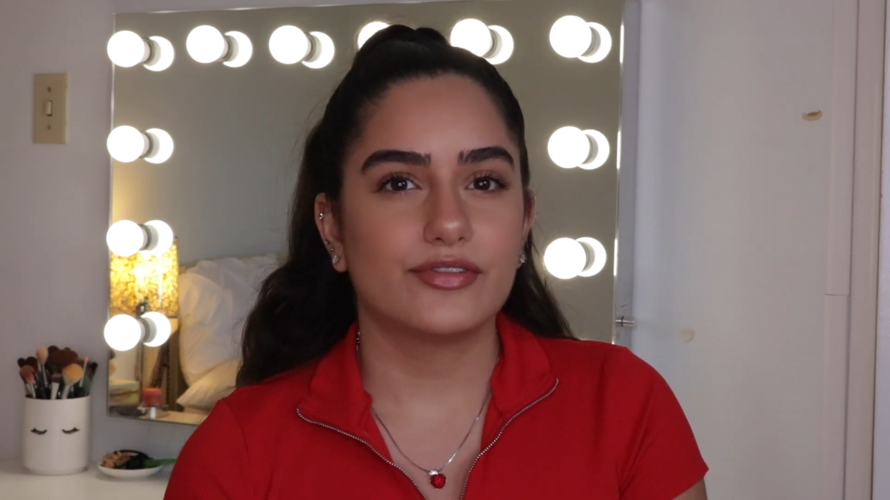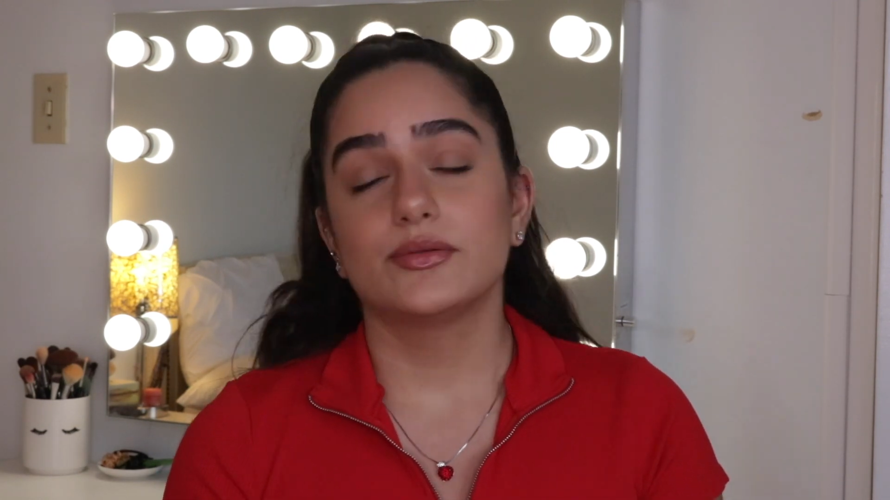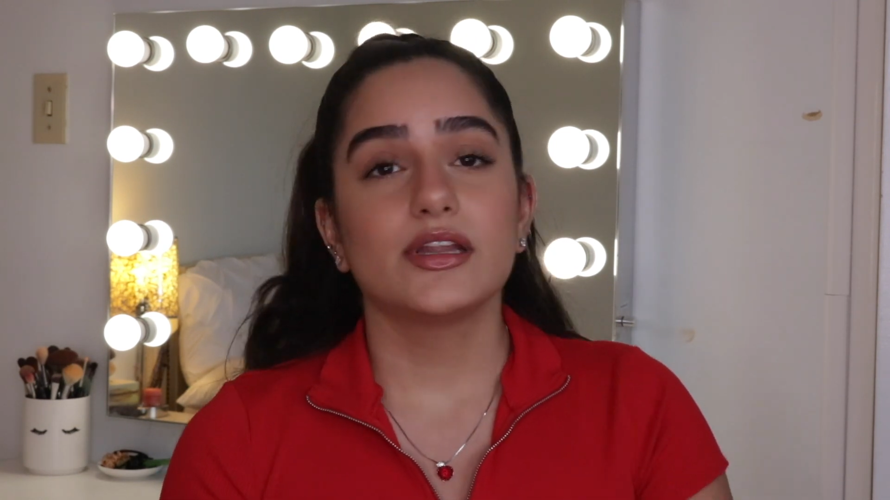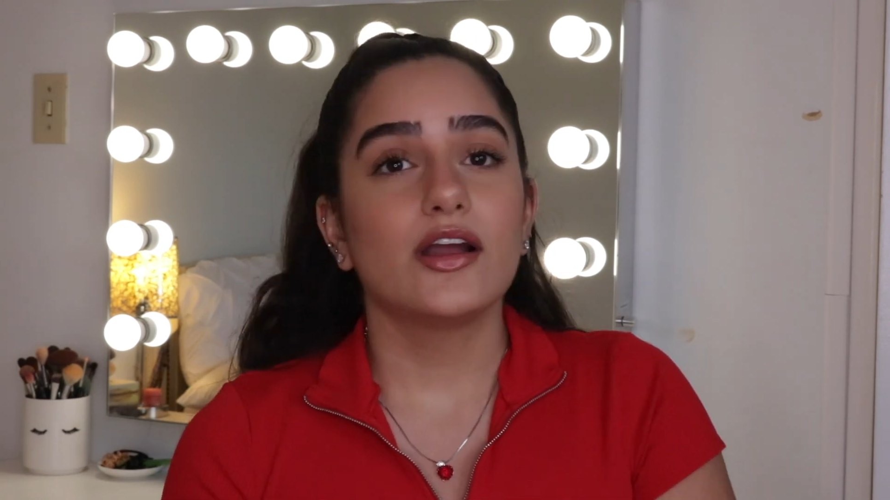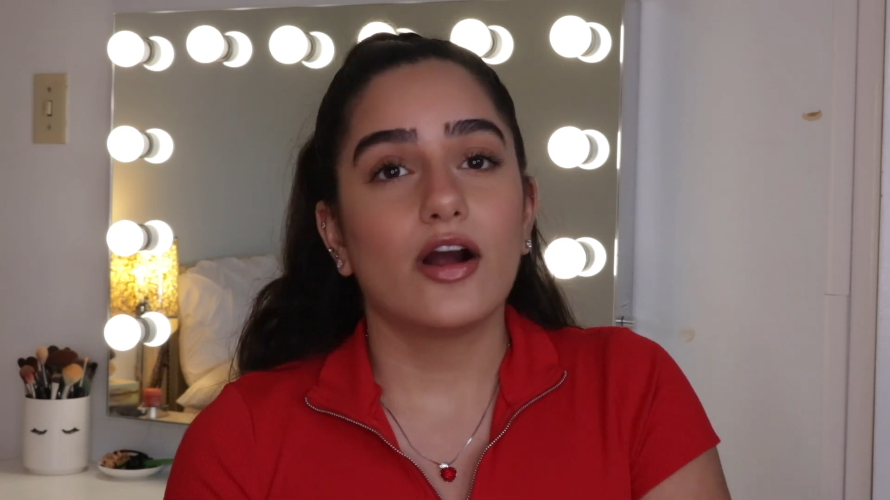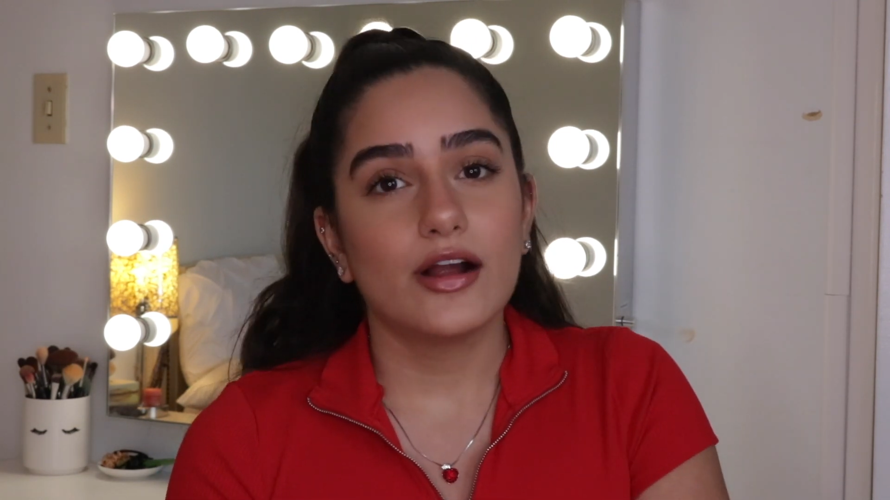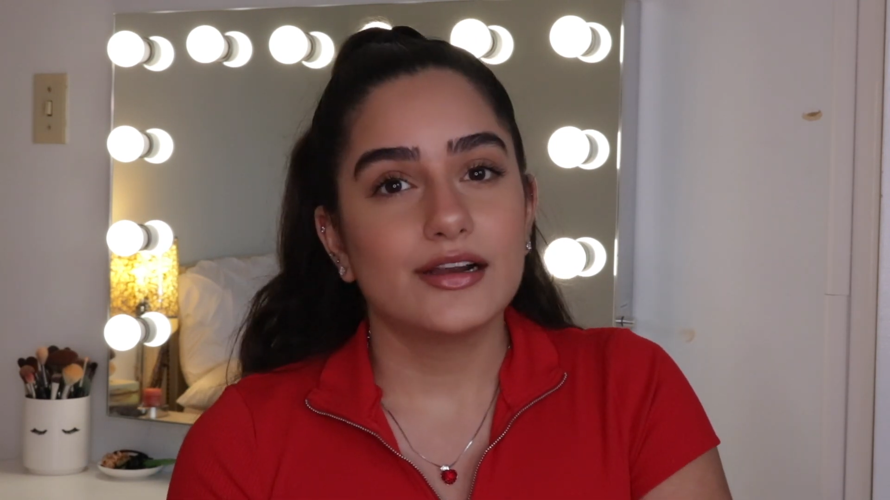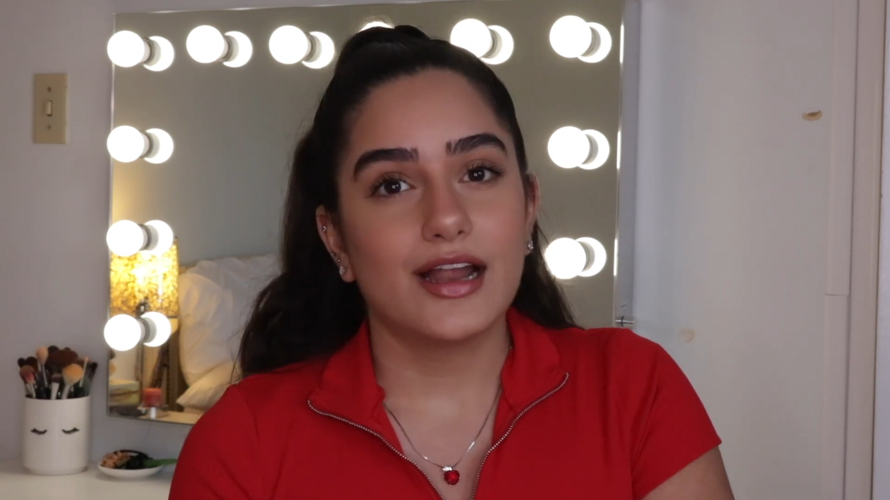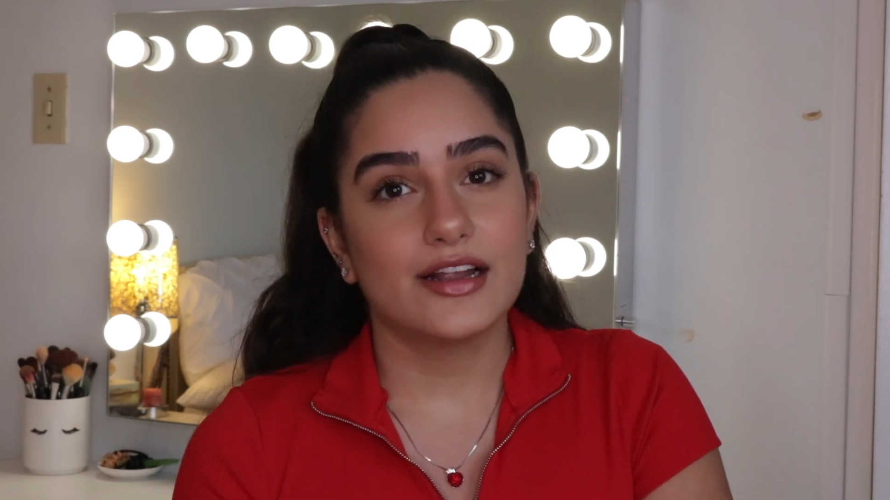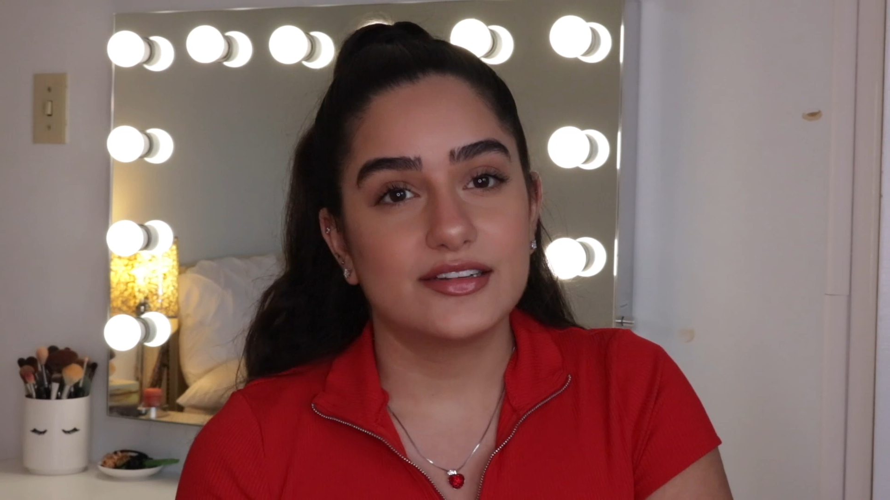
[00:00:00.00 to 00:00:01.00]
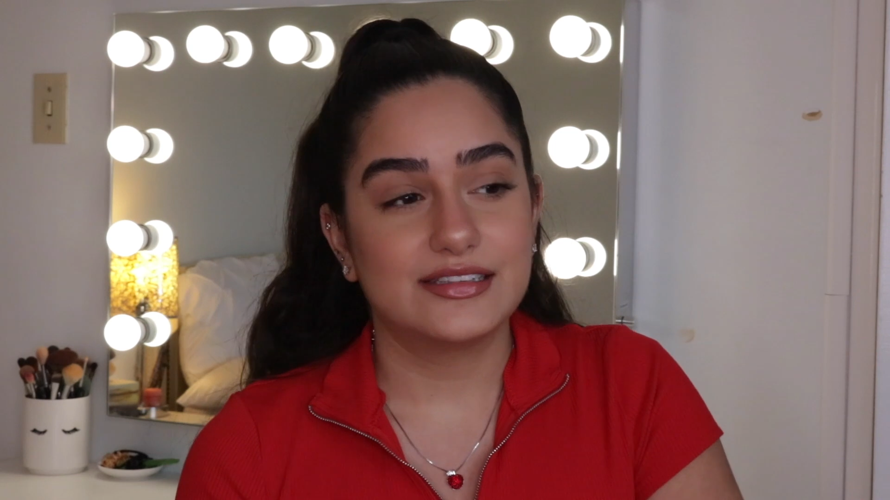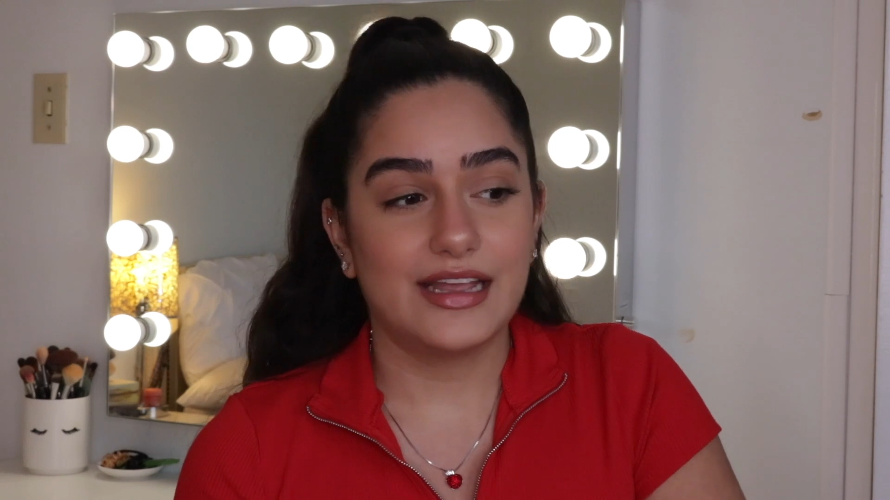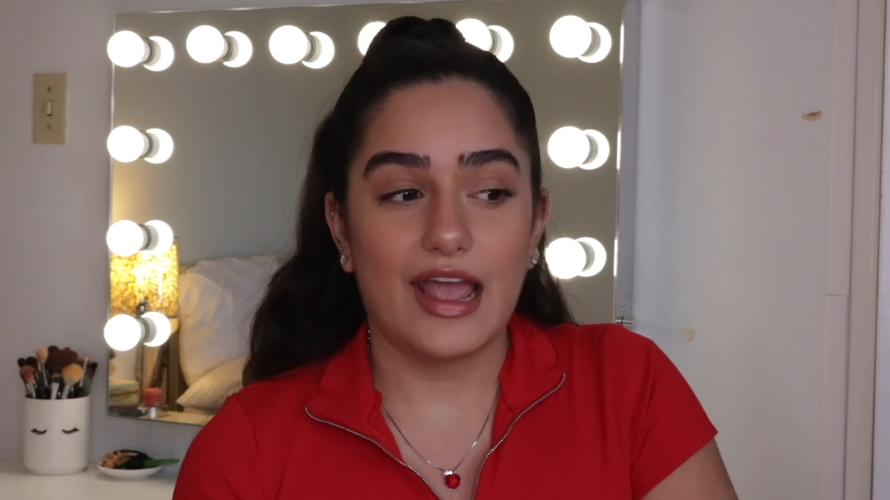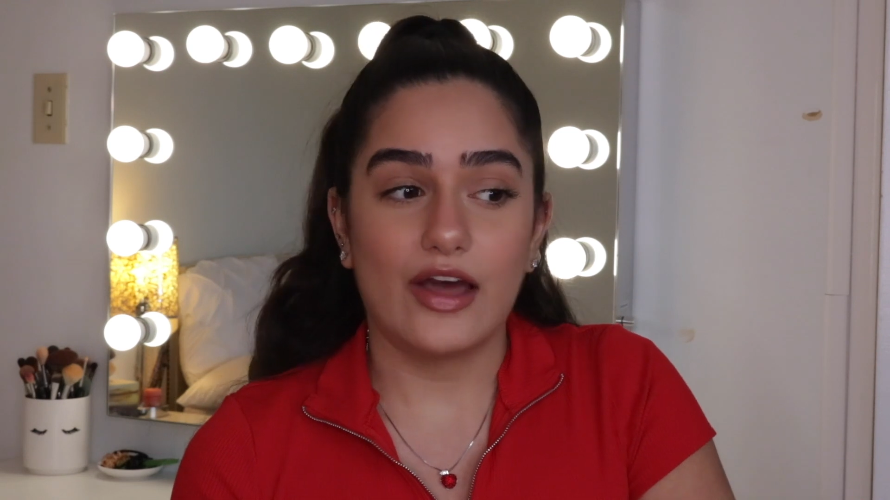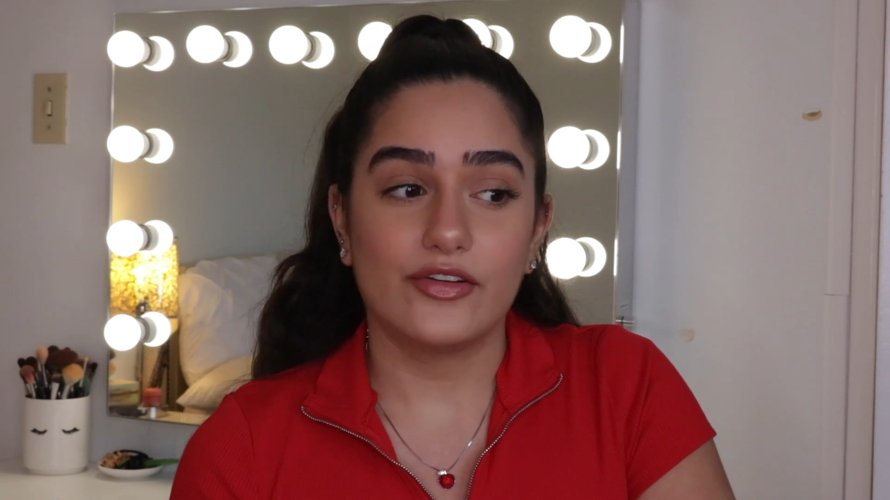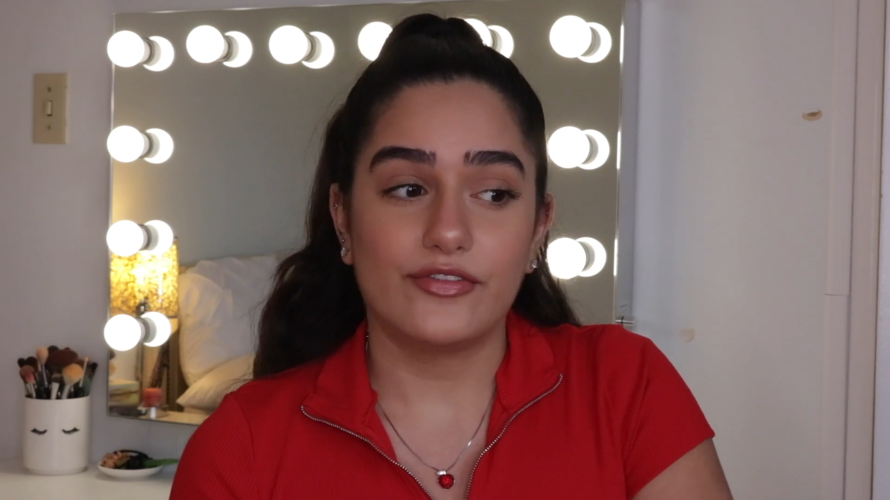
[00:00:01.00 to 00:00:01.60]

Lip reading: It's really hard how to